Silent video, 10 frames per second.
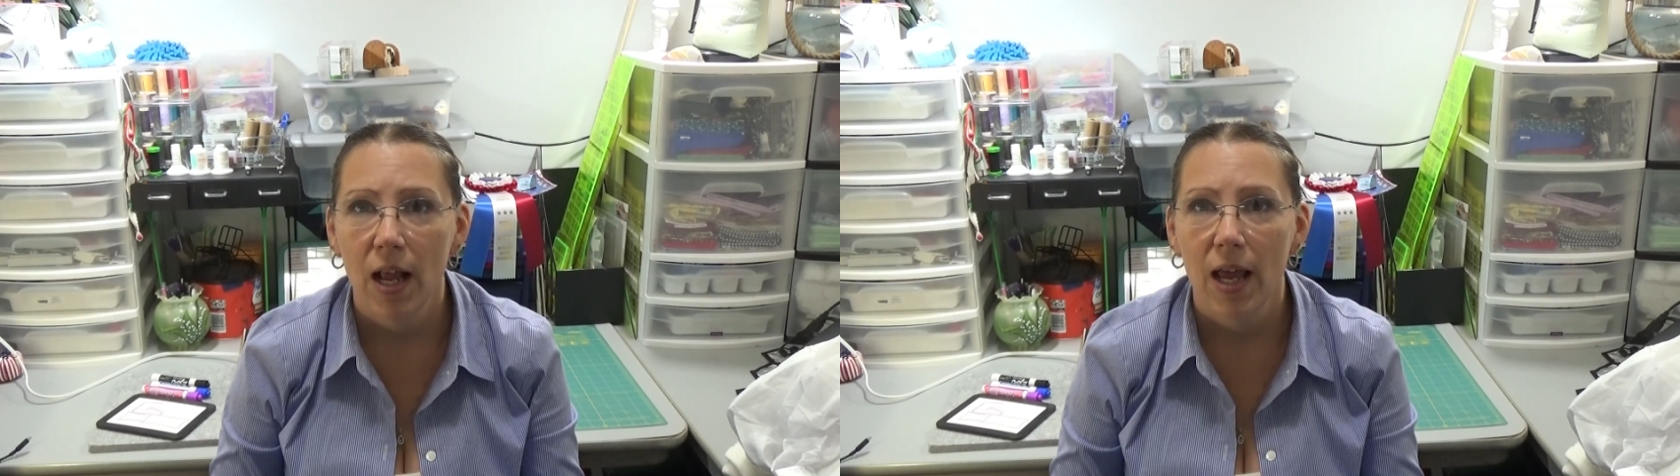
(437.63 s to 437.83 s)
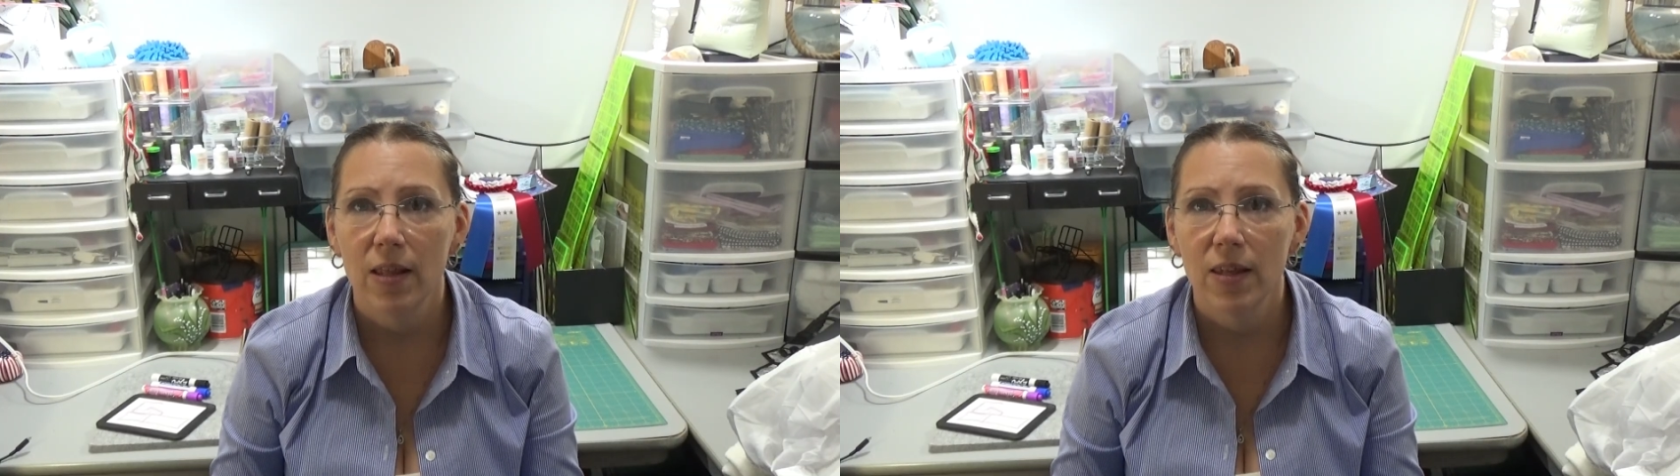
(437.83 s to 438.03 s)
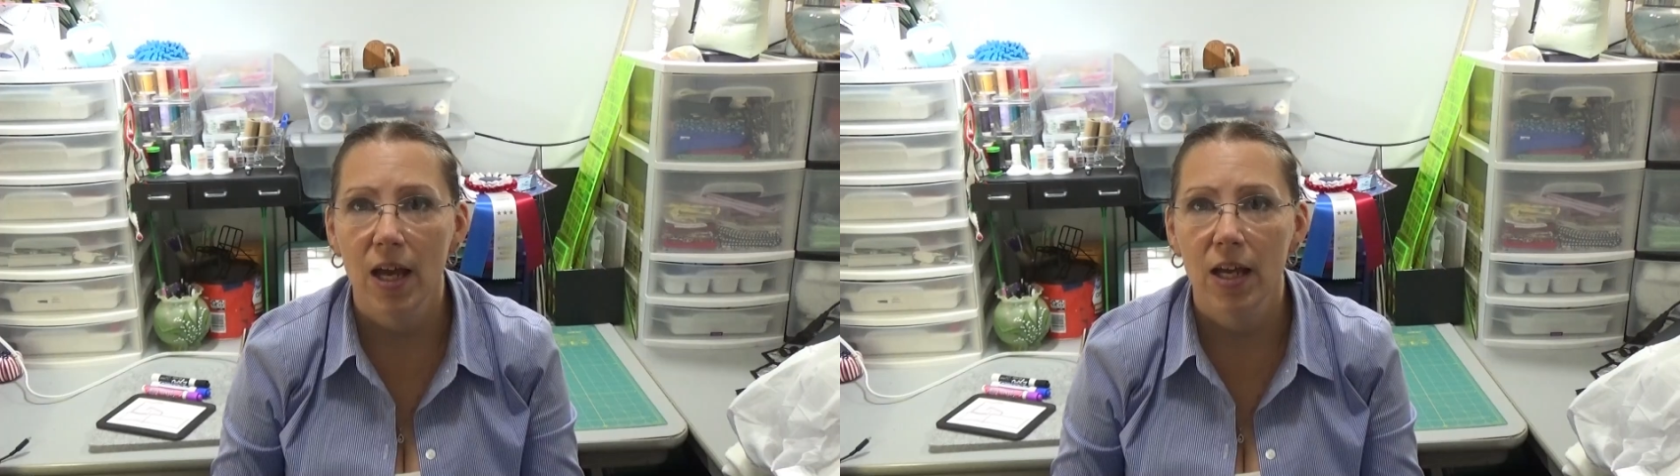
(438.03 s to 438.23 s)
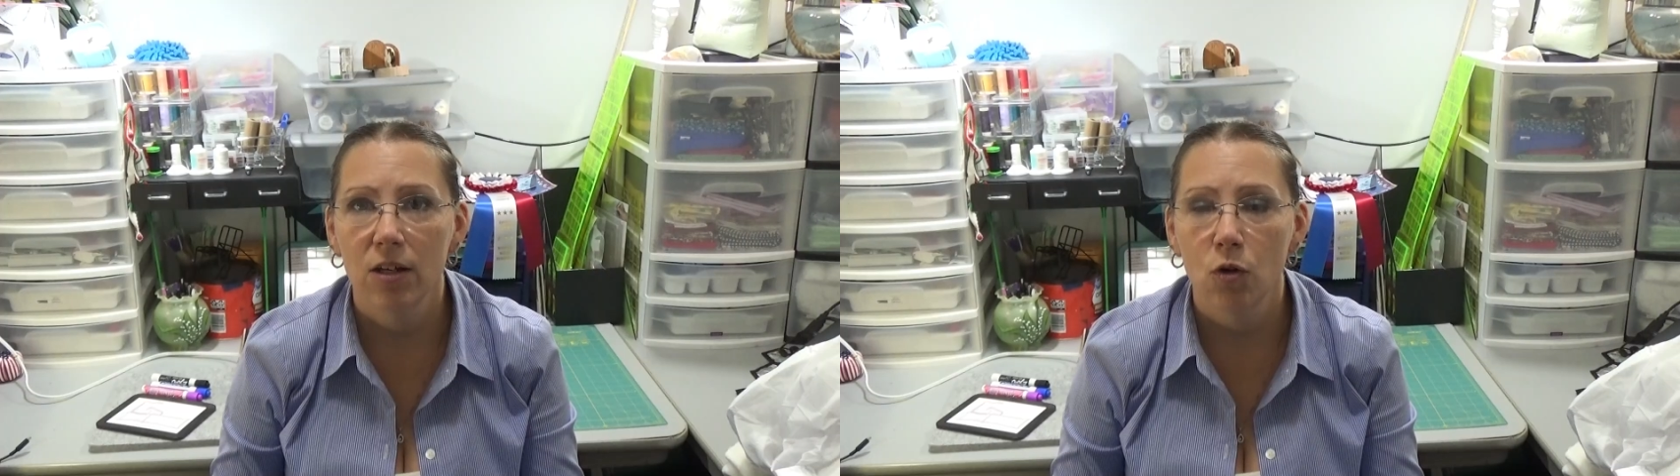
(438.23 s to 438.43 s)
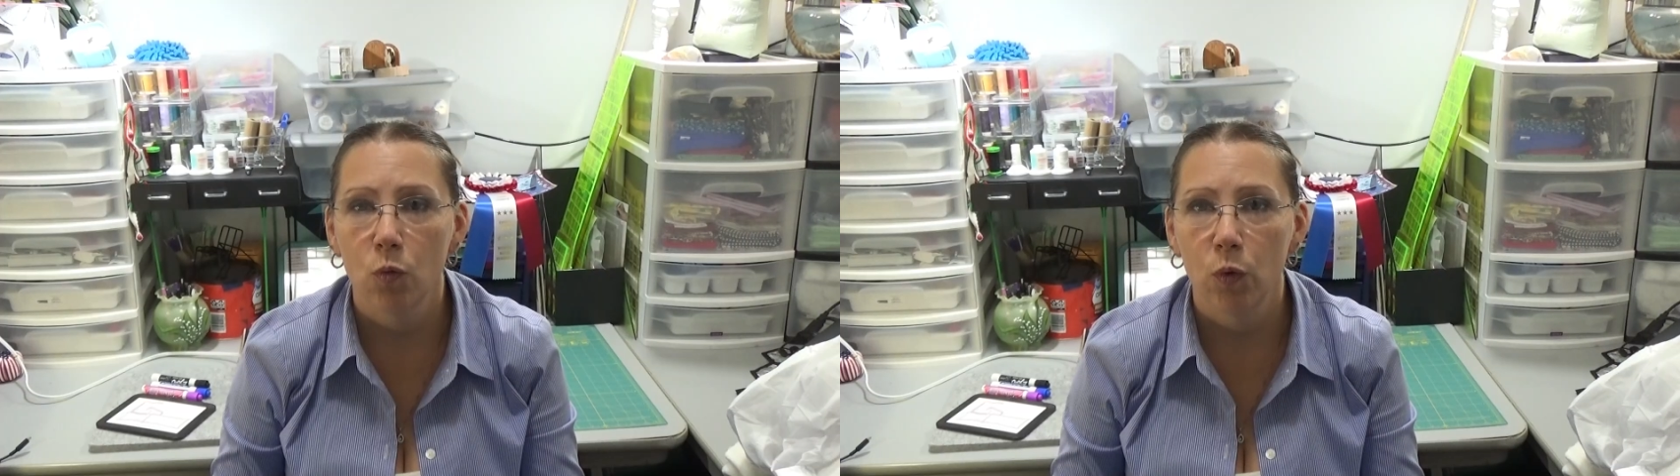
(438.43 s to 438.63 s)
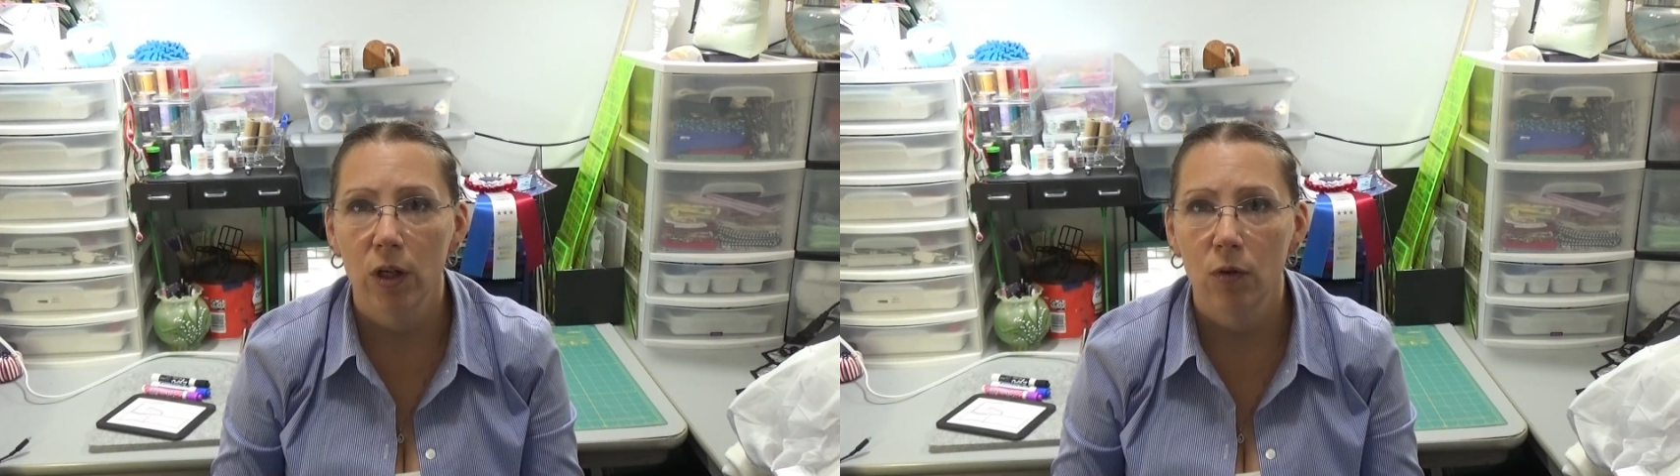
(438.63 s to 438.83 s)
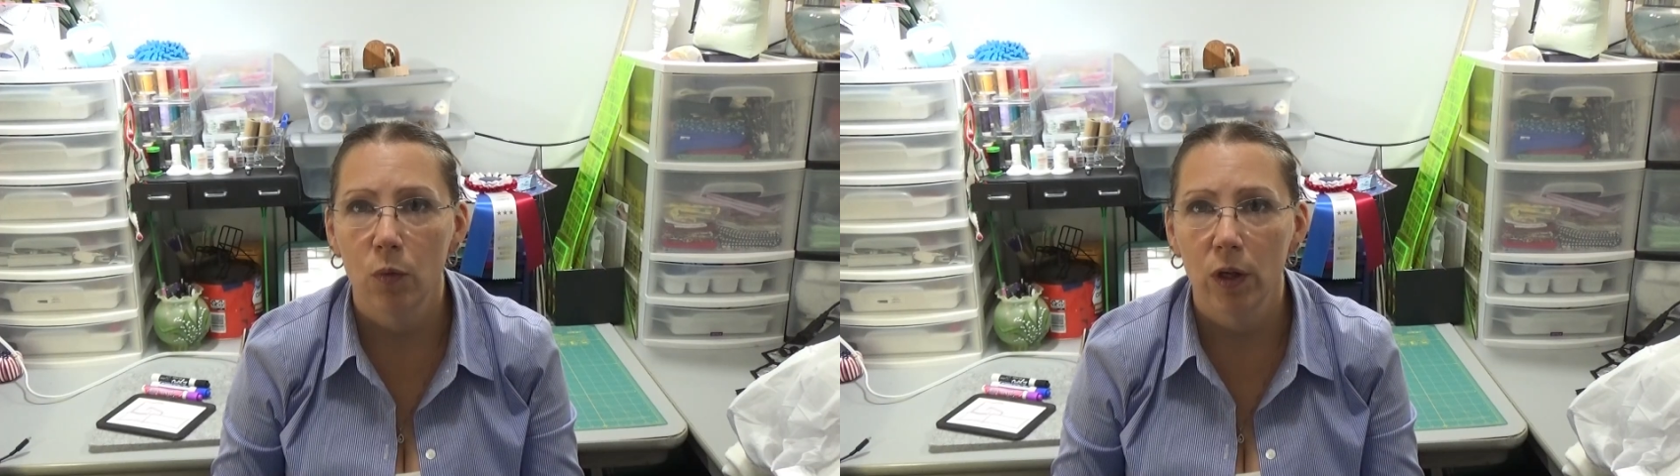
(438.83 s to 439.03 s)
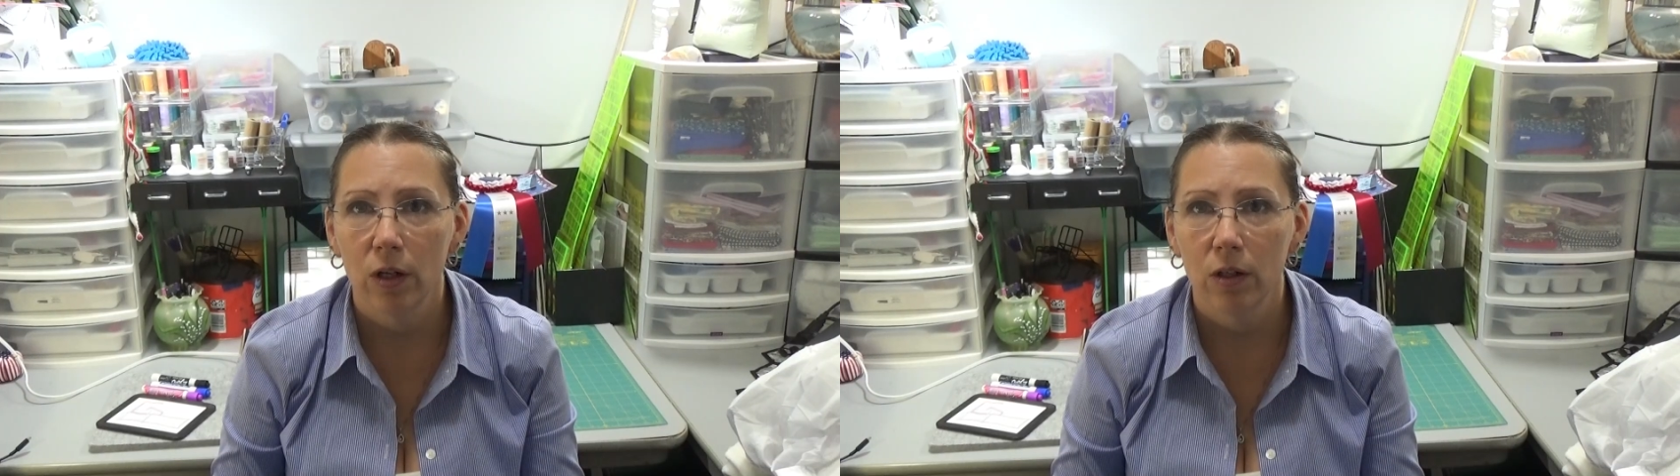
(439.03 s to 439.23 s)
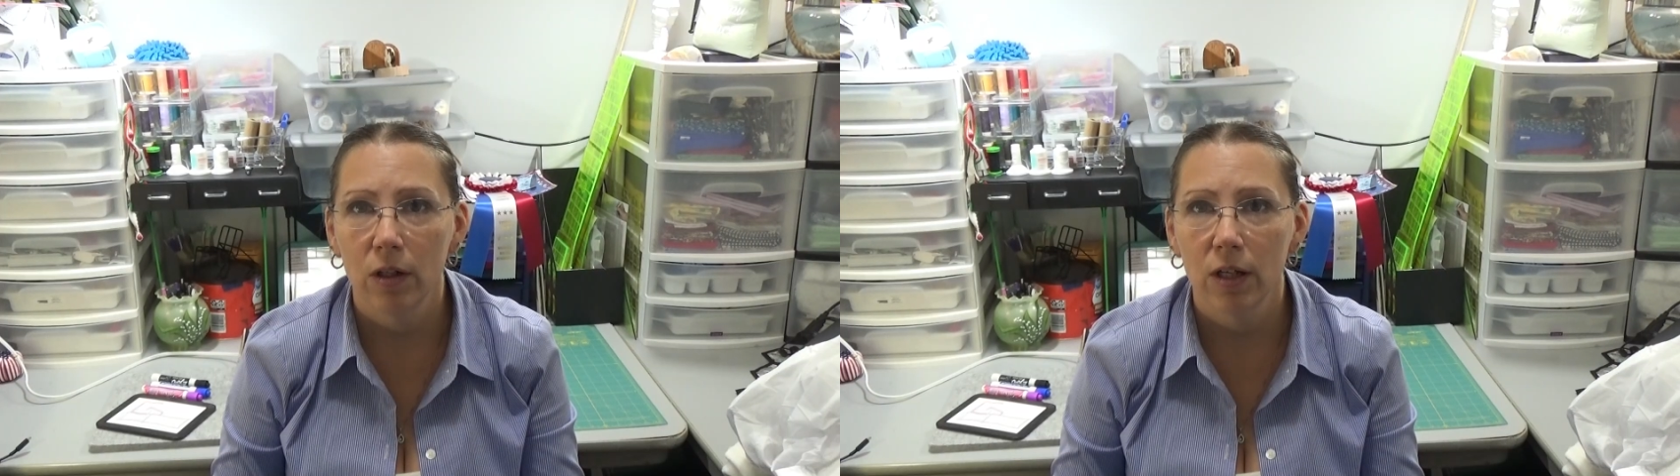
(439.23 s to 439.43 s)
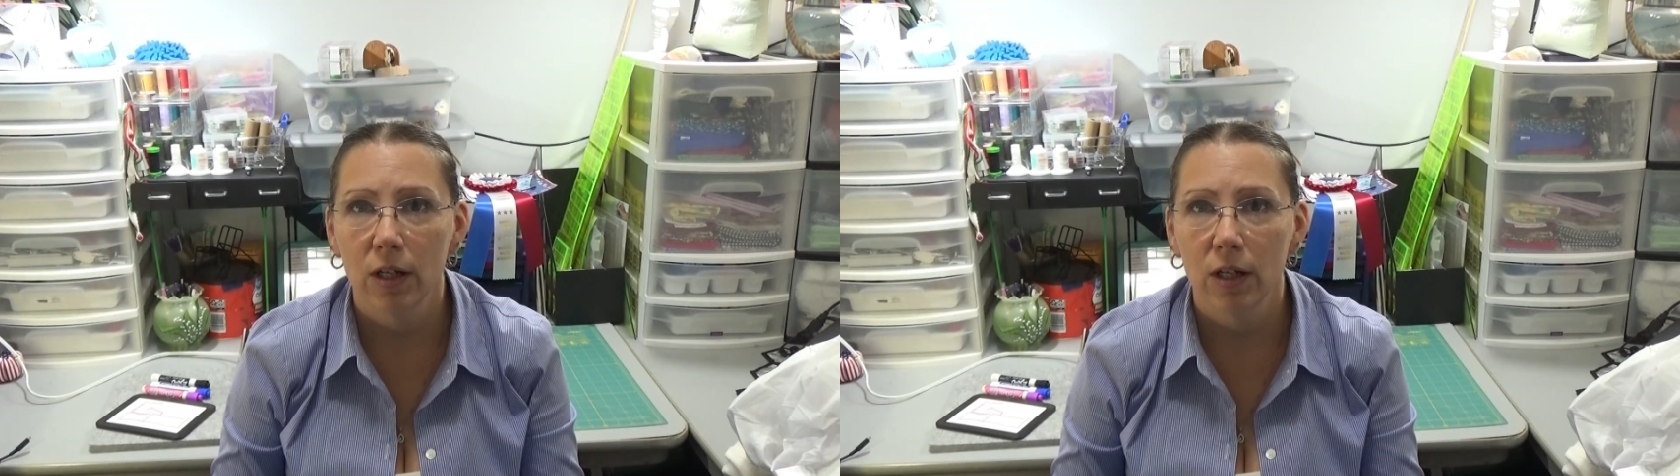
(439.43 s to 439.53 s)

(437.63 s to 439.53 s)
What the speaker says: And then we will